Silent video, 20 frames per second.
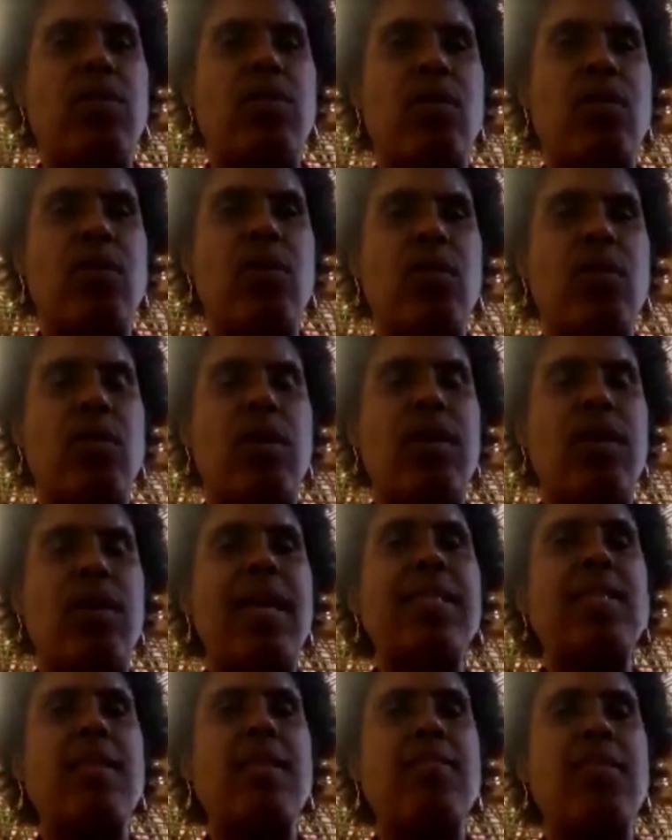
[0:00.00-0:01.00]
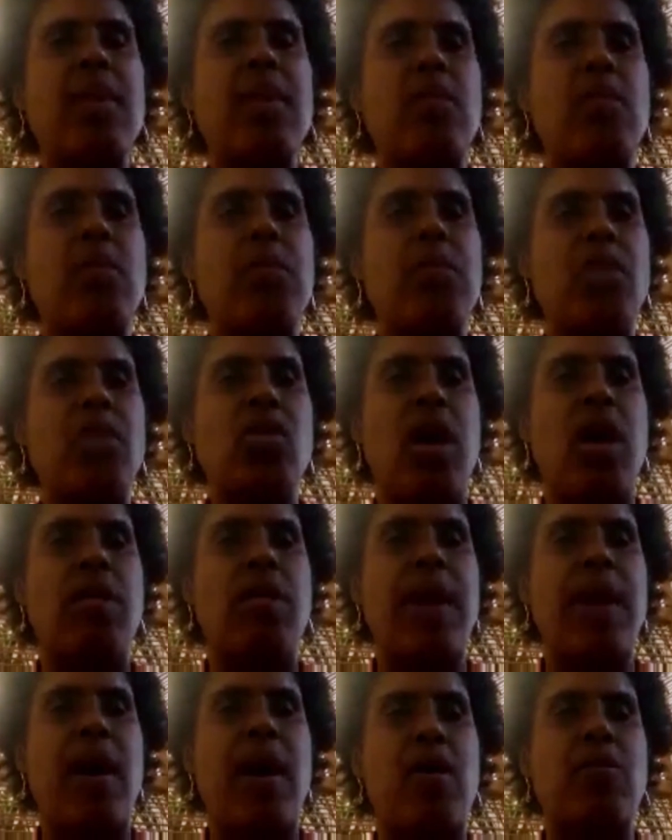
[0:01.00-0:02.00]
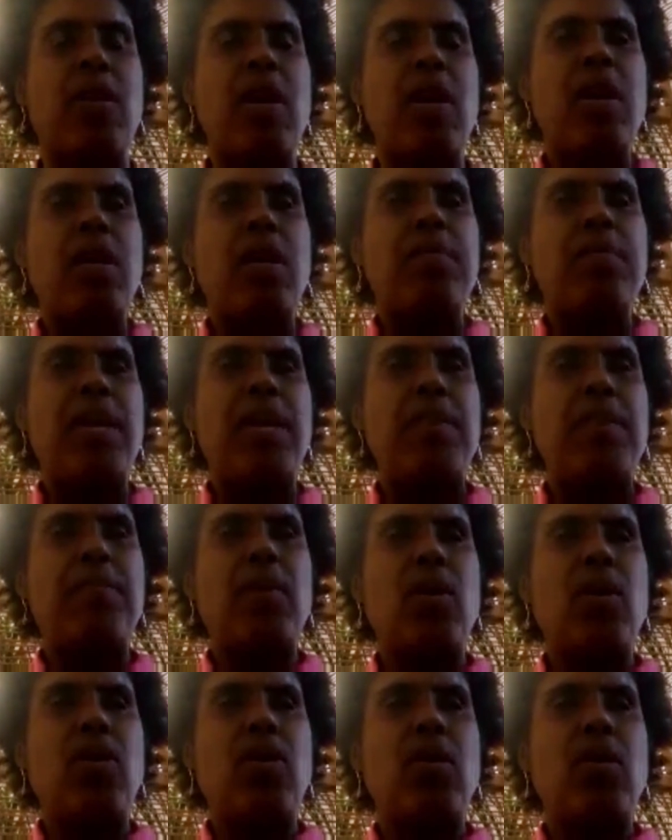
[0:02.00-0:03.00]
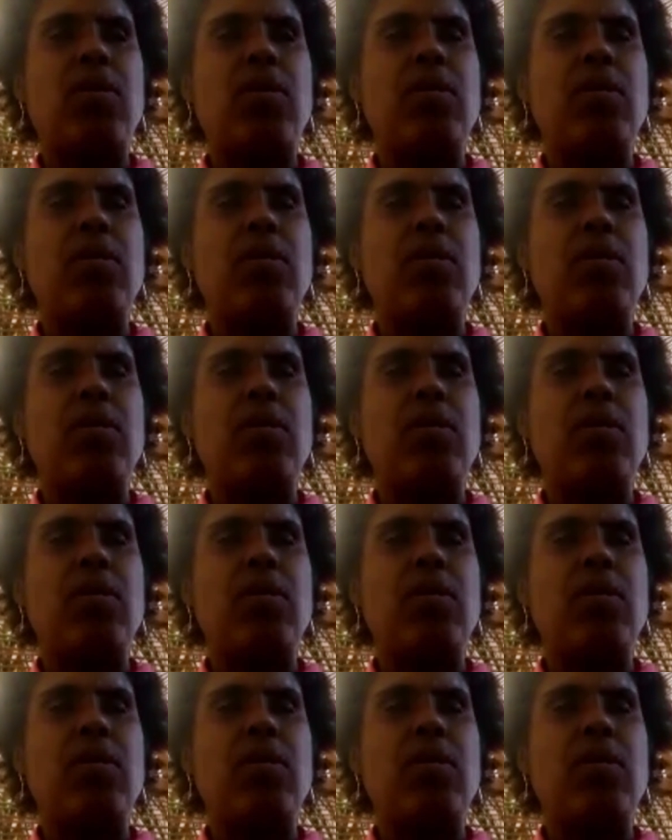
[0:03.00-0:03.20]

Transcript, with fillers: to be this grand leader, but I,